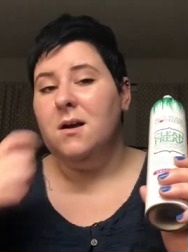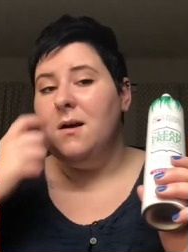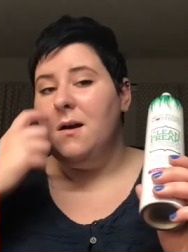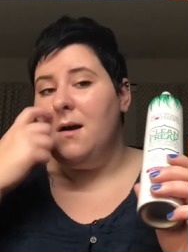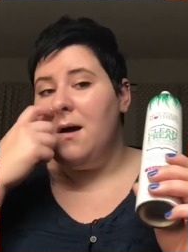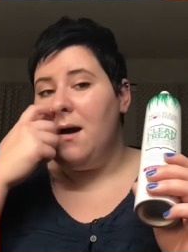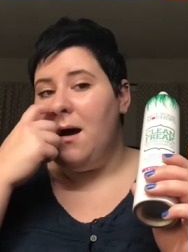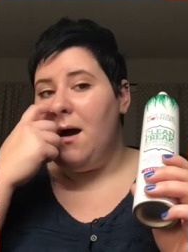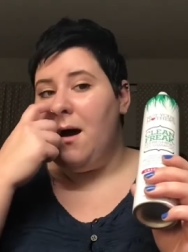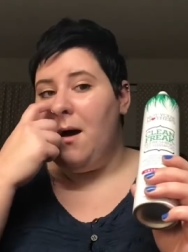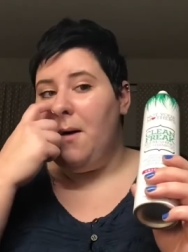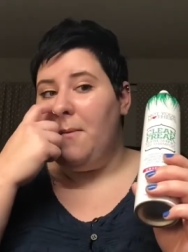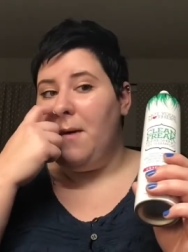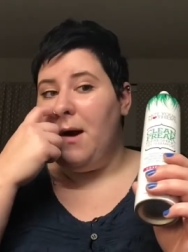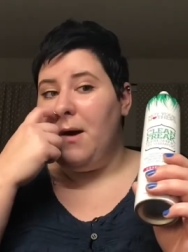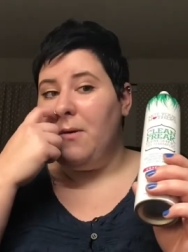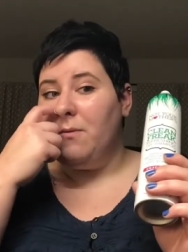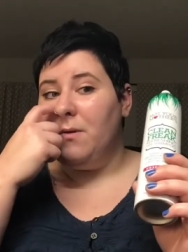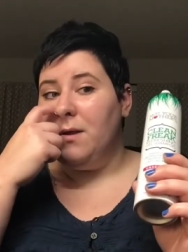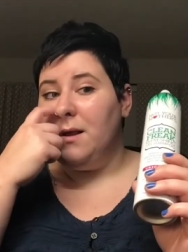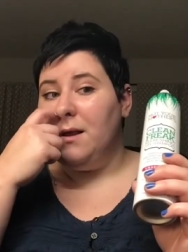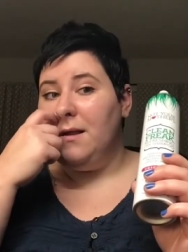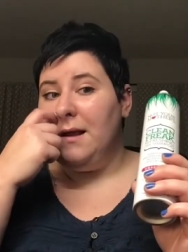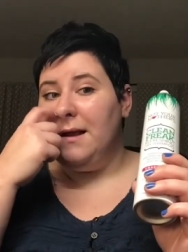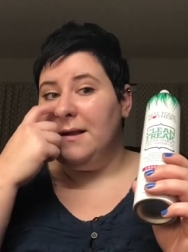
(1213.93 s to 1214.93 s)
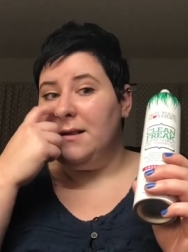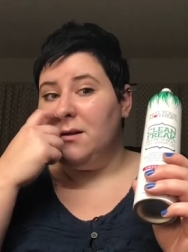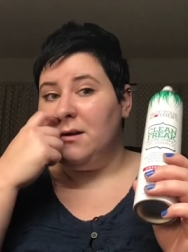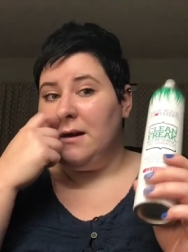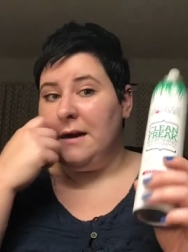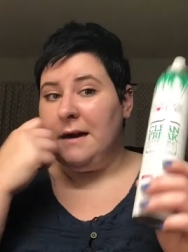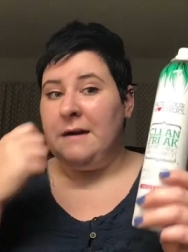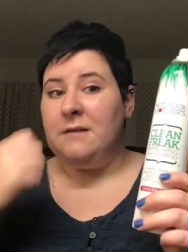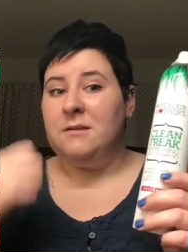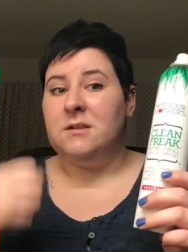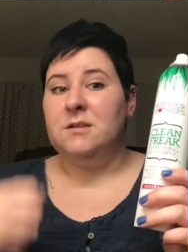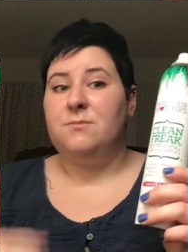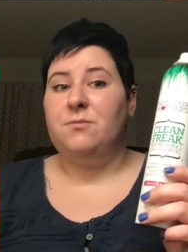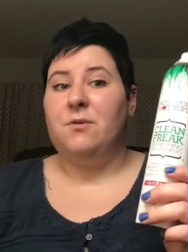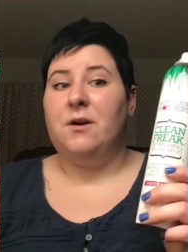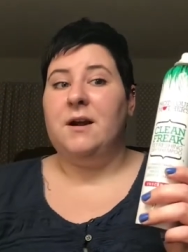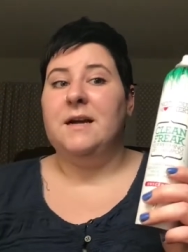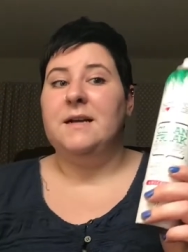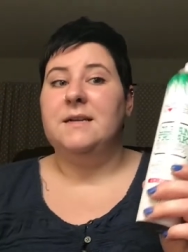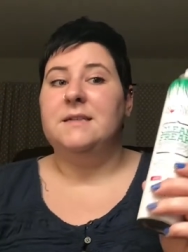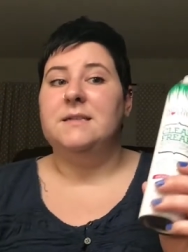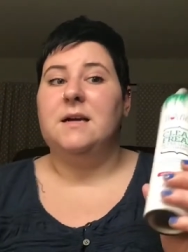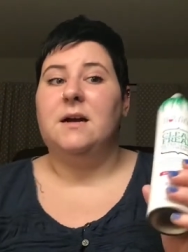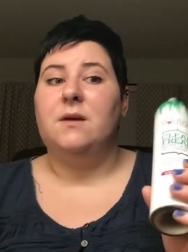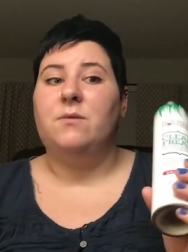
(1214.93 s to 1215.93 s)
Um, I really like their
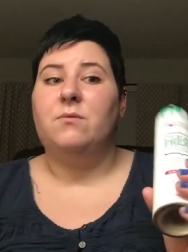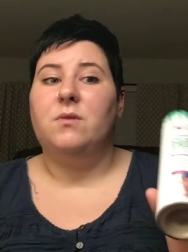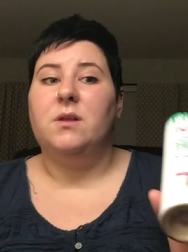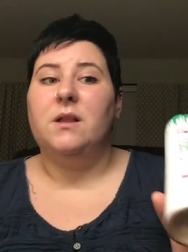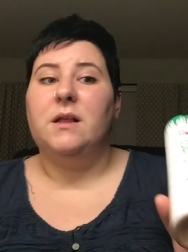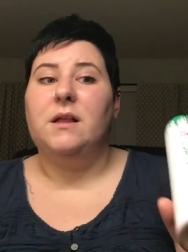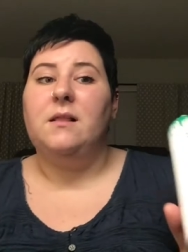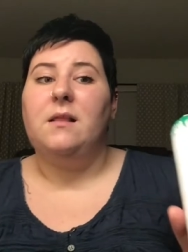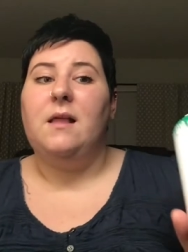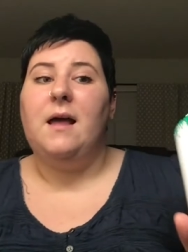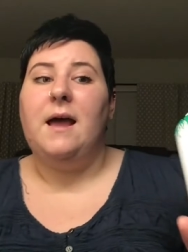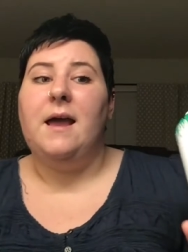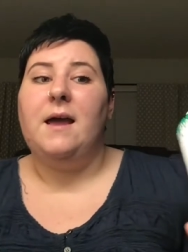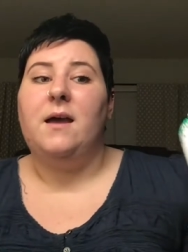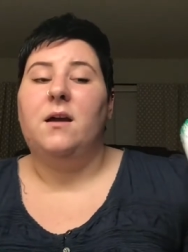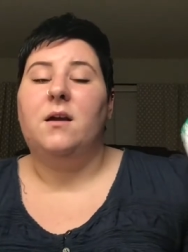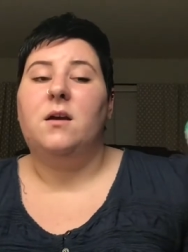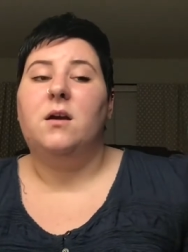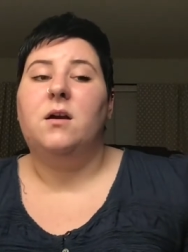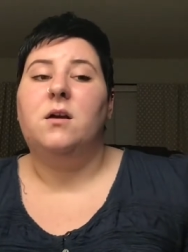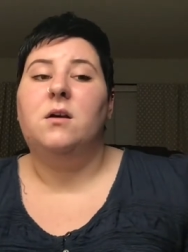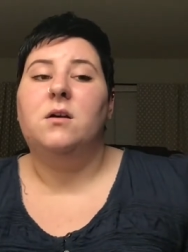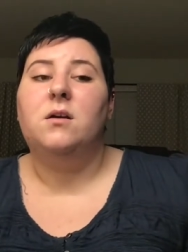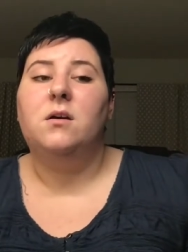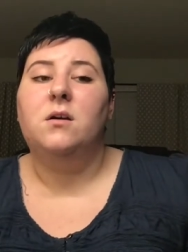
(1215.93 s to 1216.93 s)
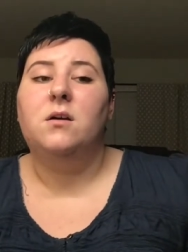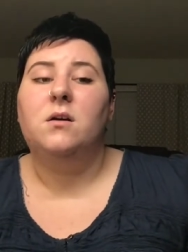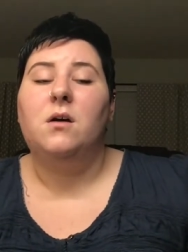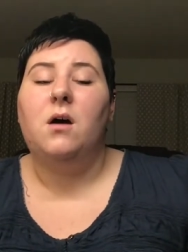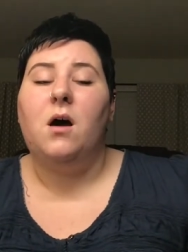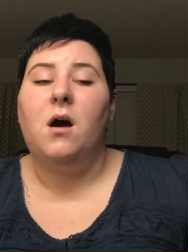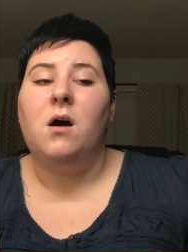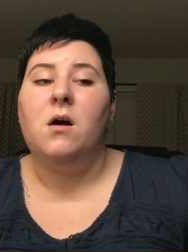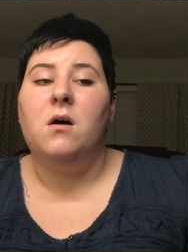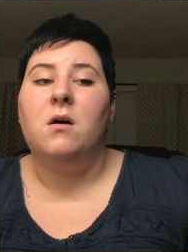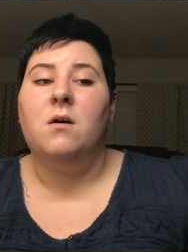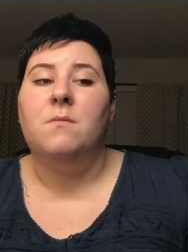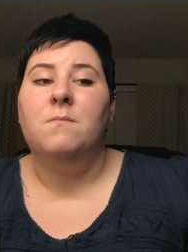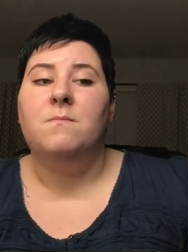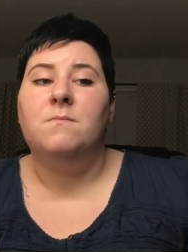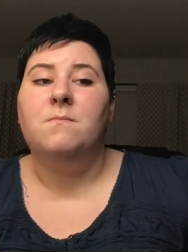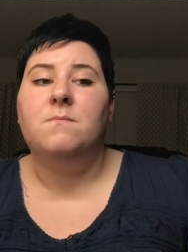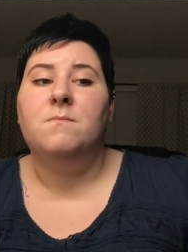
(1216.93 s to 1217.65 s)
hairsprays. I really like, um,